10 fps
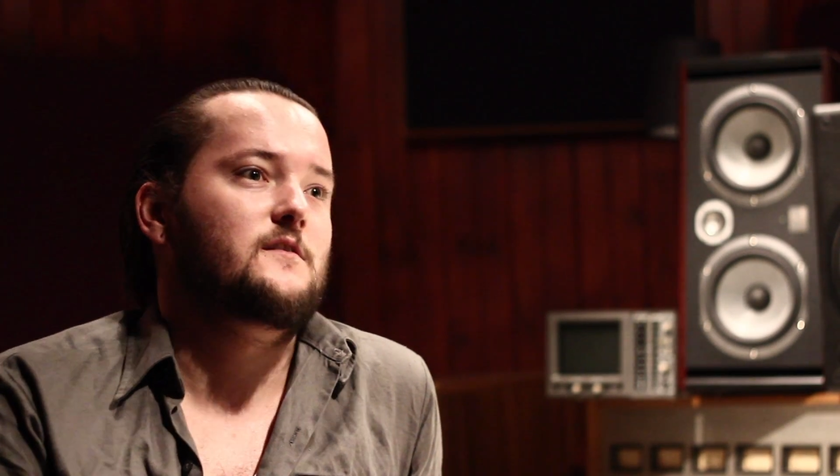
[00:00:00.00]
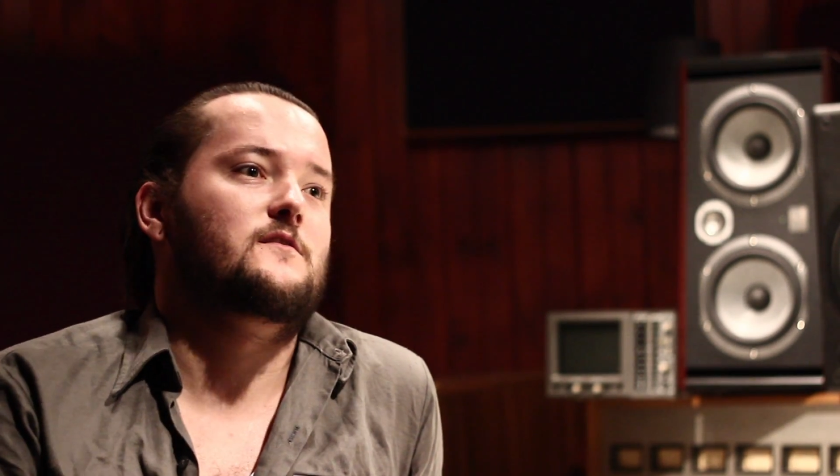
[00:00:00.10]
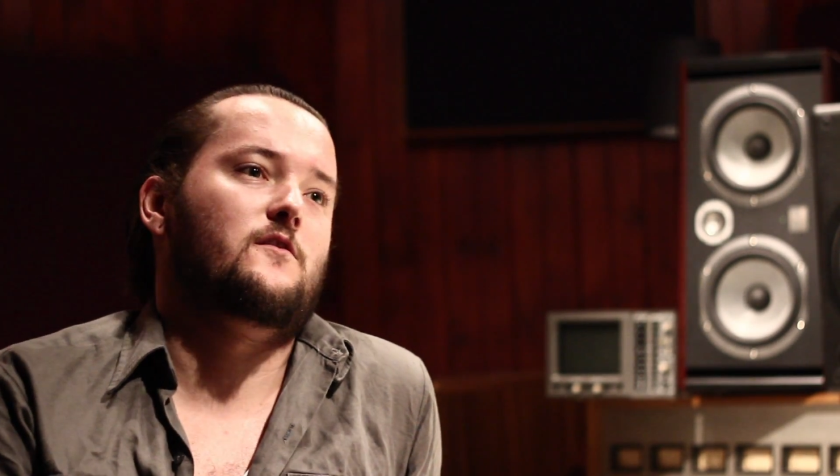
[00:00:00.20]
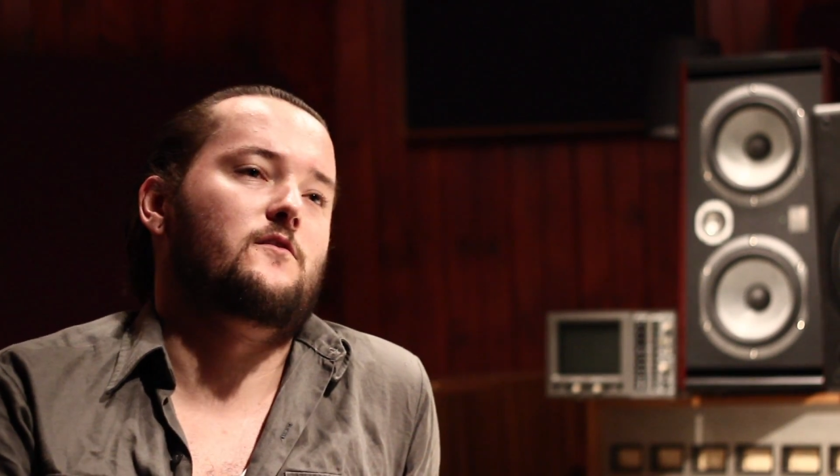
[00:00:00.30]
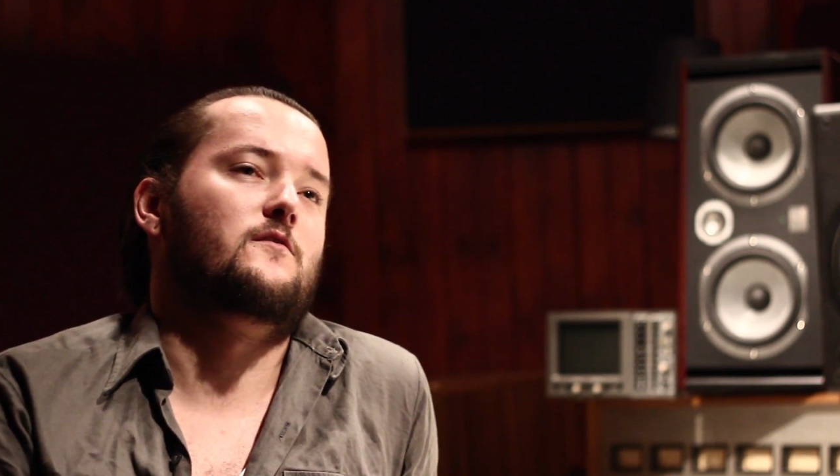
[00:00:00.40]

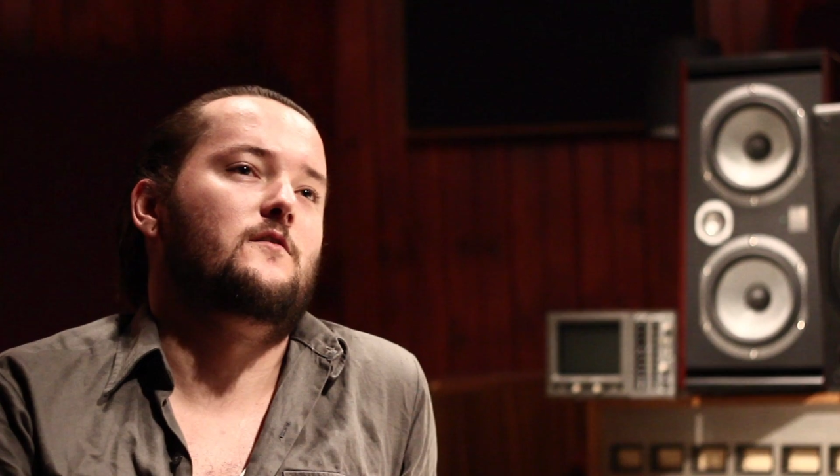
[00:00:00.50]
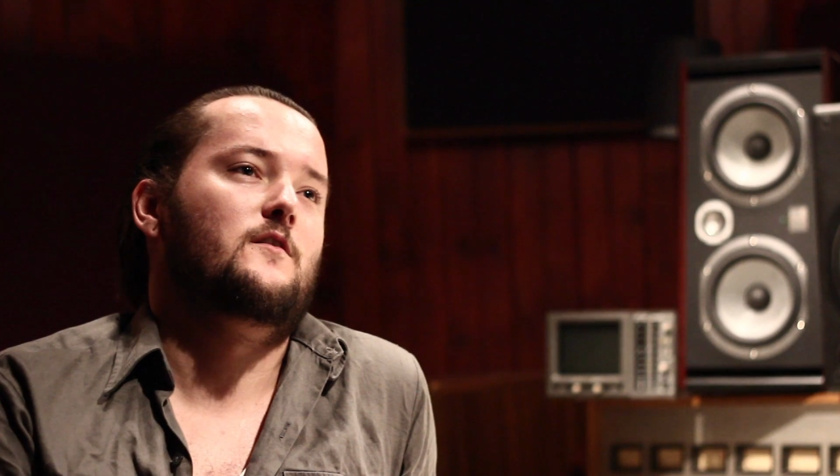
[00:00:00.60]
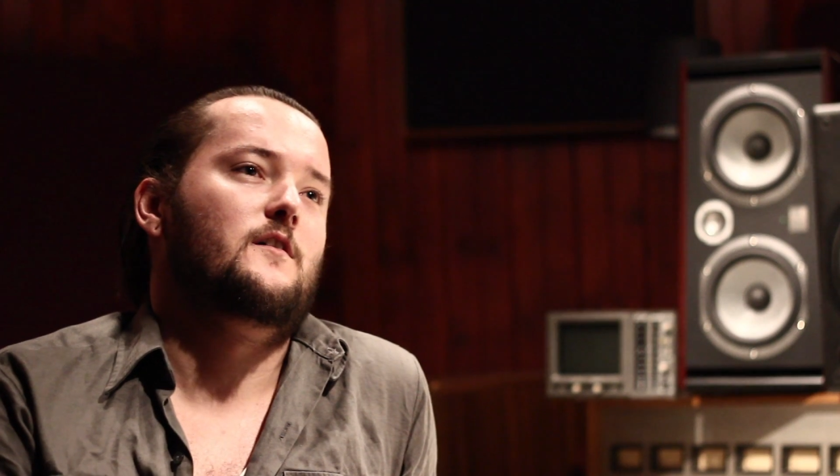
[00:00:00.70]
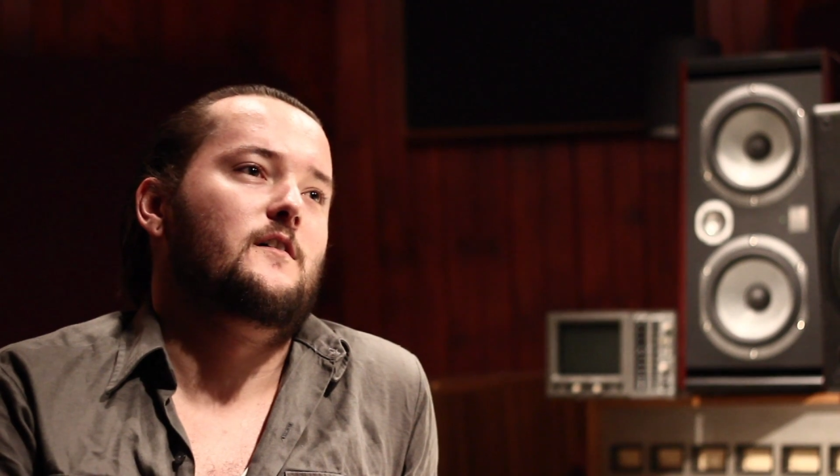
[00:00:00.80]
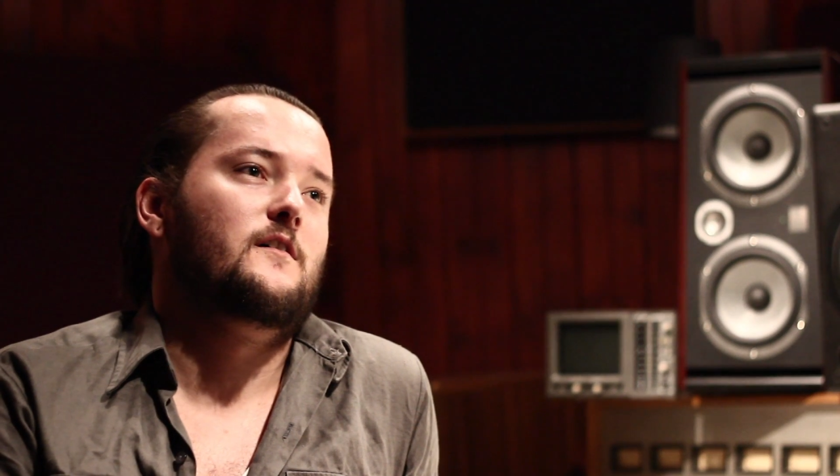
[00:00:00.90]
So,
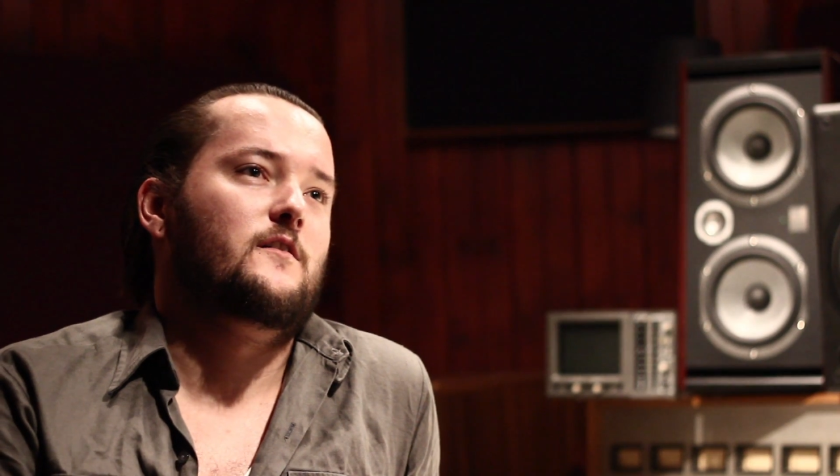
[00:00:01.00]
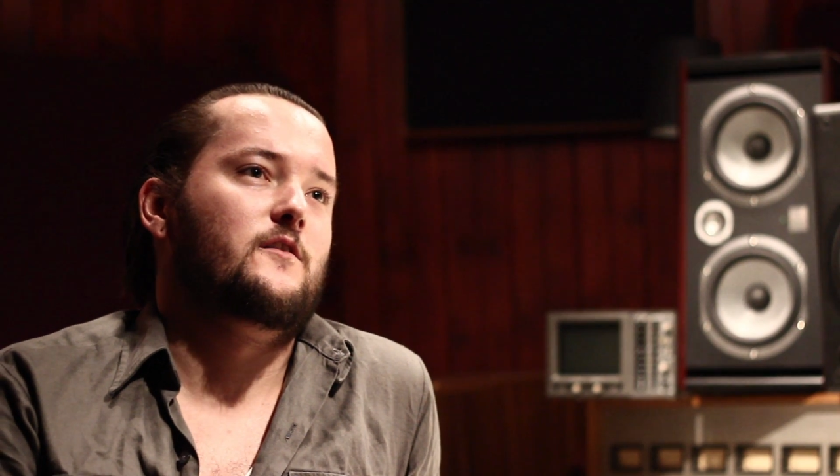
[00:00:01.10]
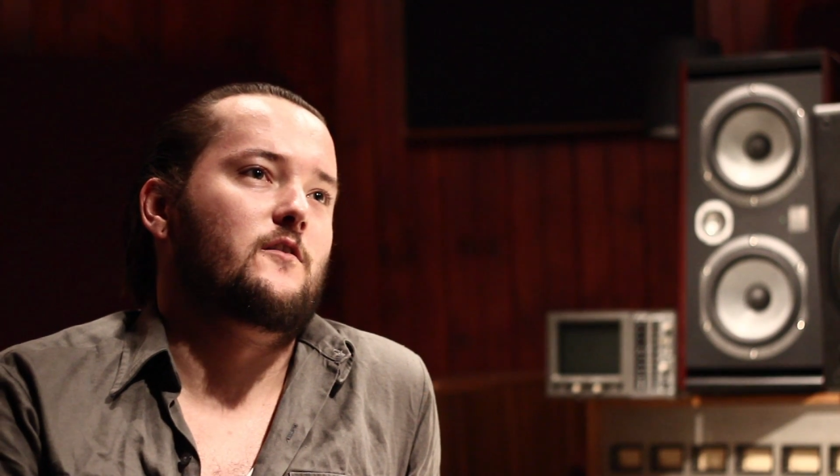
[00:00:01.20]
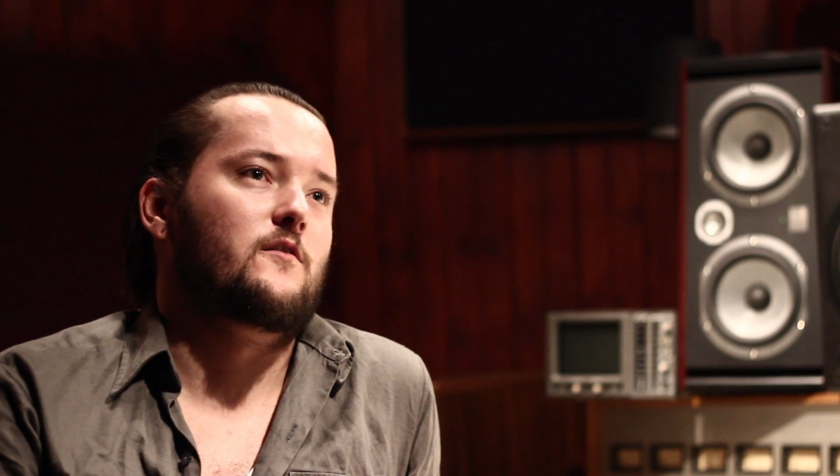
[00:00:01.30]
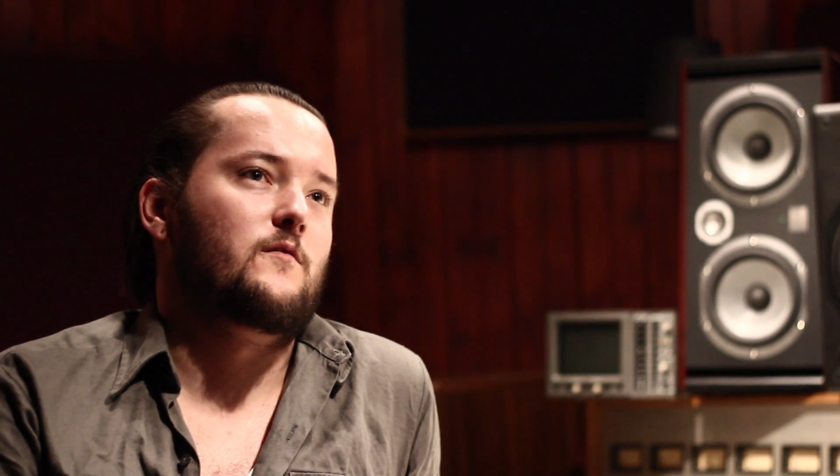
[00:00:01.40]

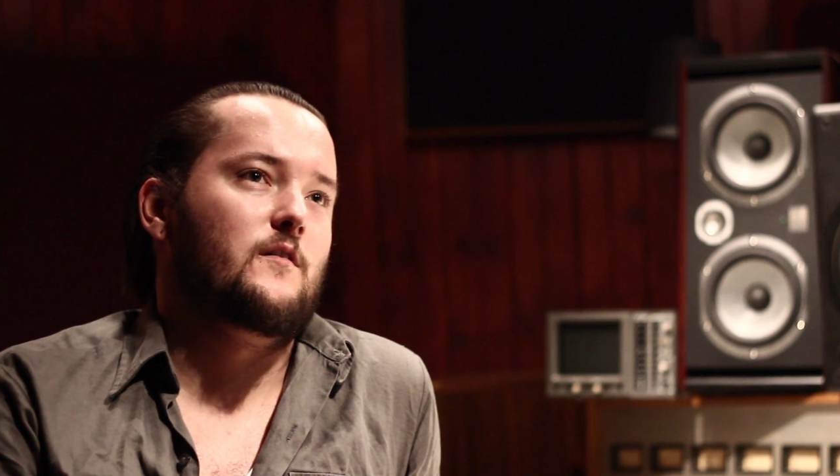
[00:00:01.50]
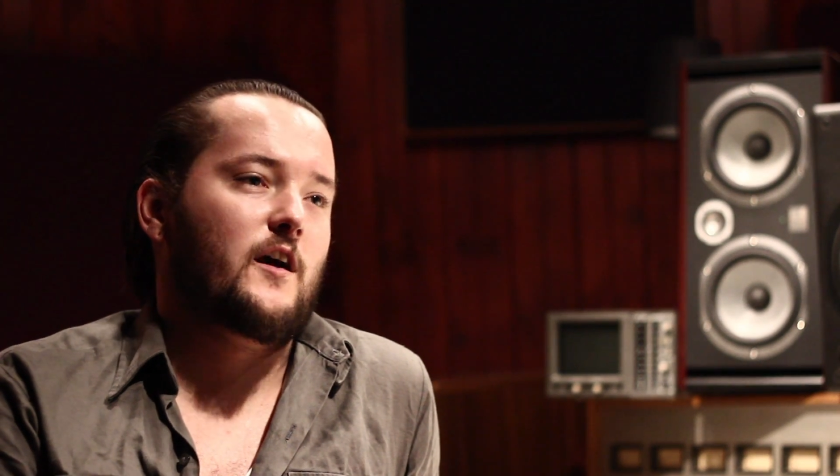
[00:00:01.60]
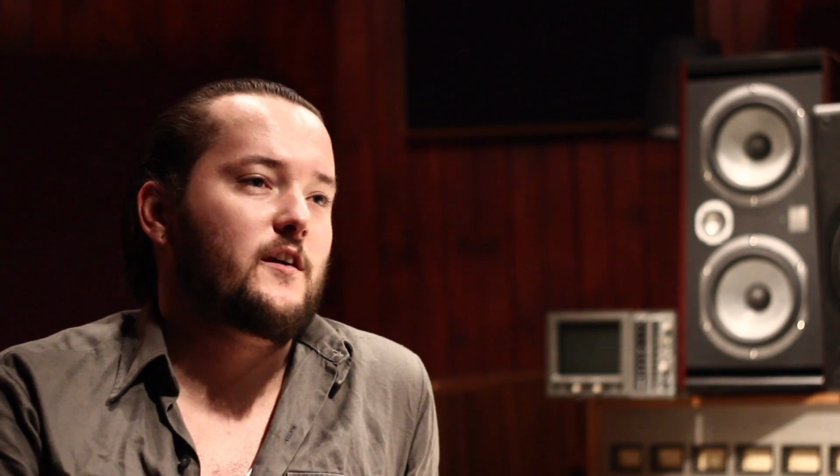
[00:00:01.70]
I